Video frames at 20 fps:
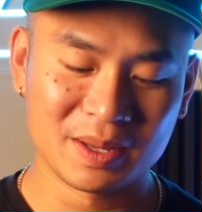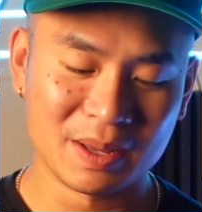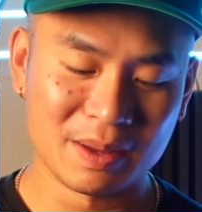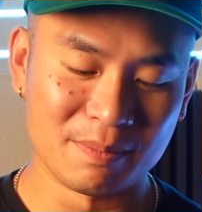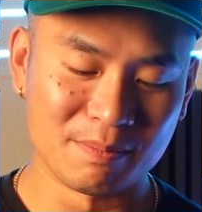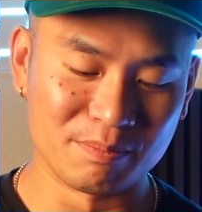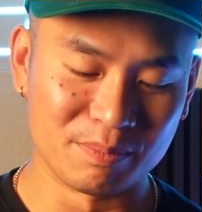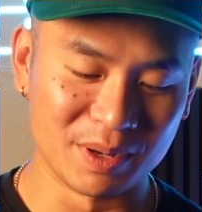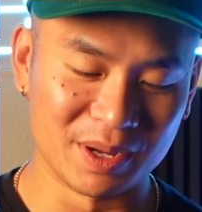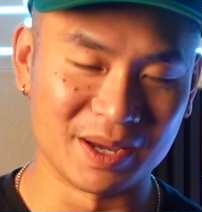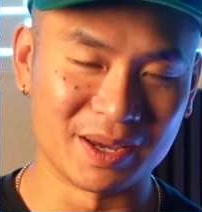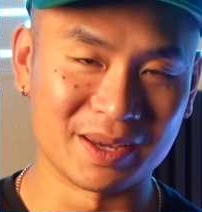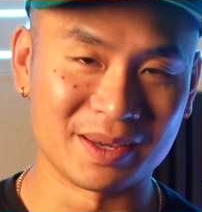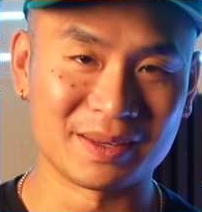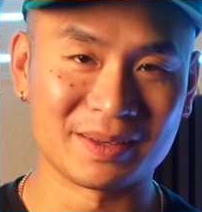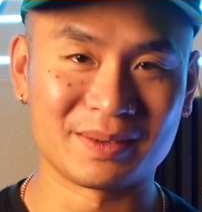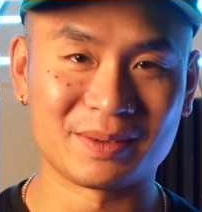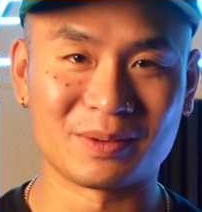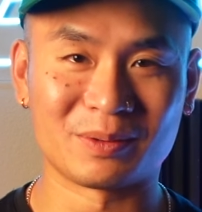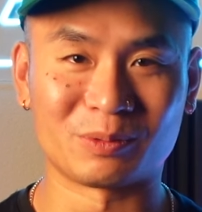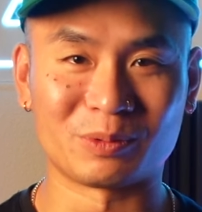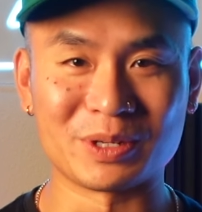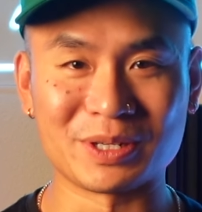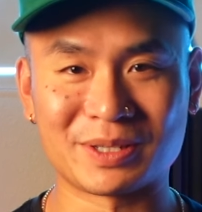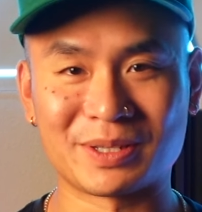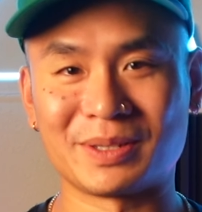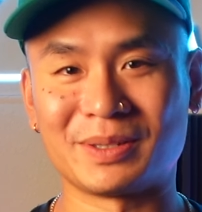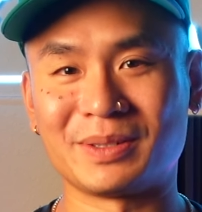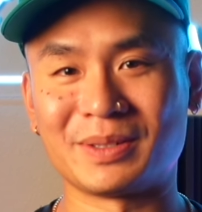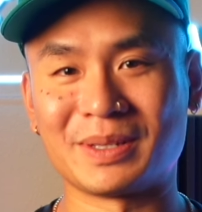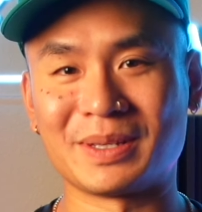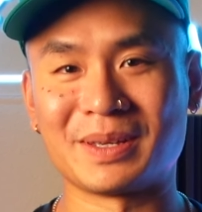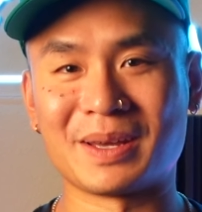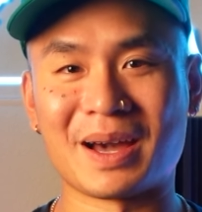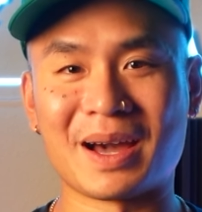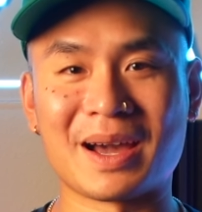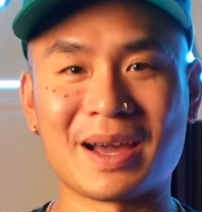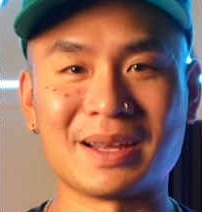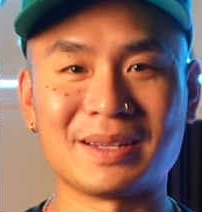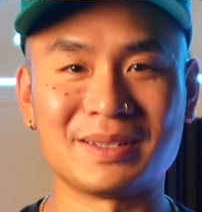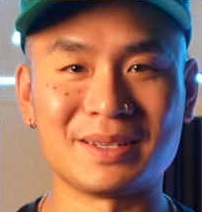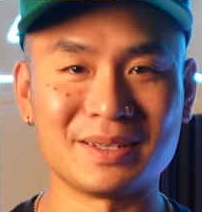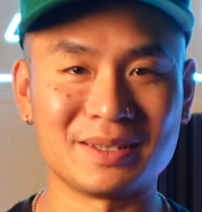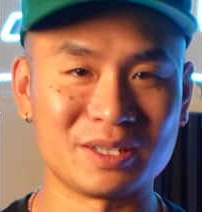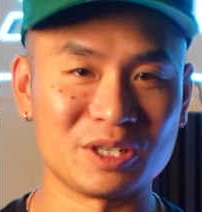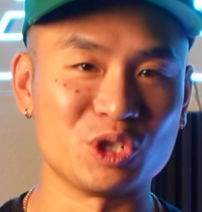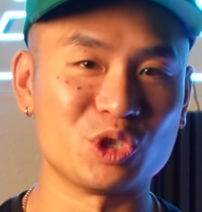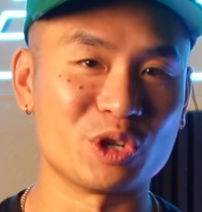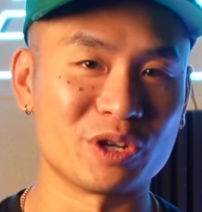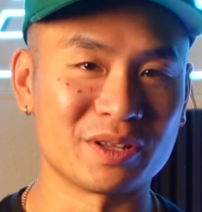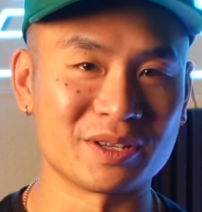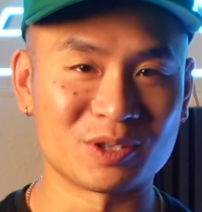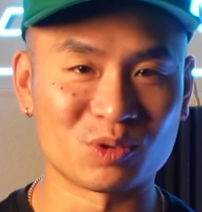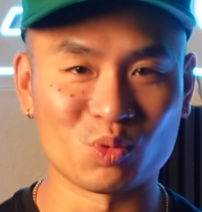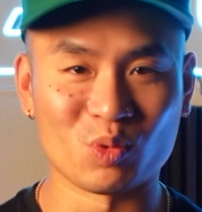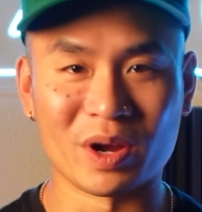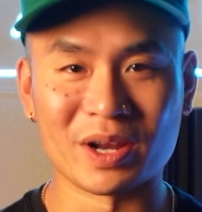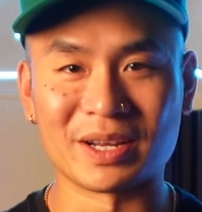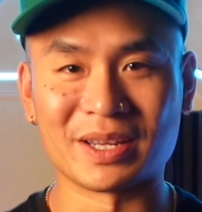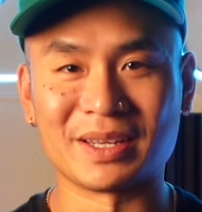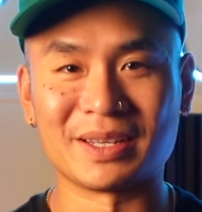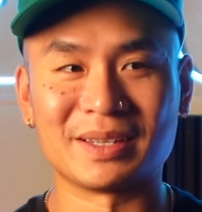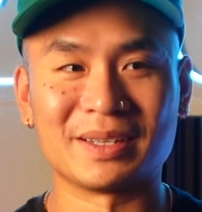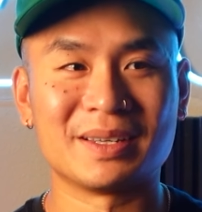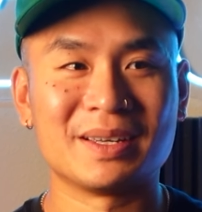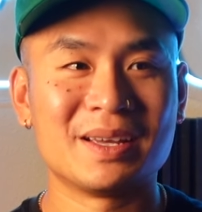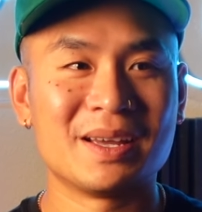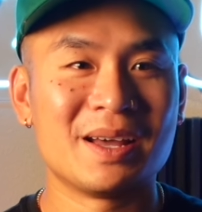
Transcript: But recently I did DJ this wedding